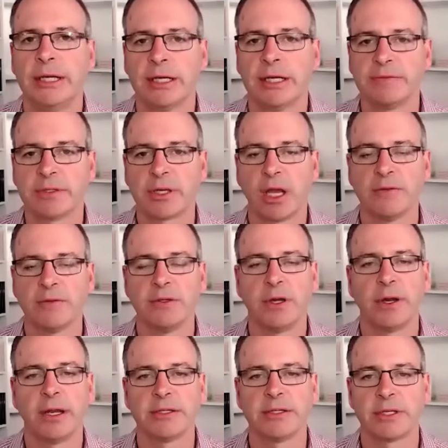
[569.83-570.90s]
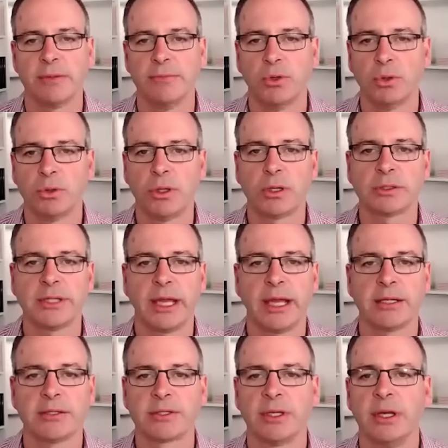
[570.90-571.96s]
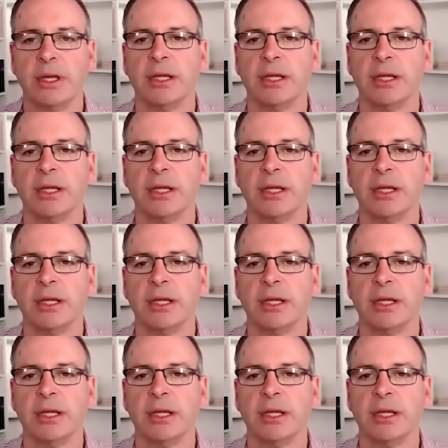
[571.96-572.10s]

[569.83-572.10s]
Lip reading: of the COVID-19, so more lockdowns.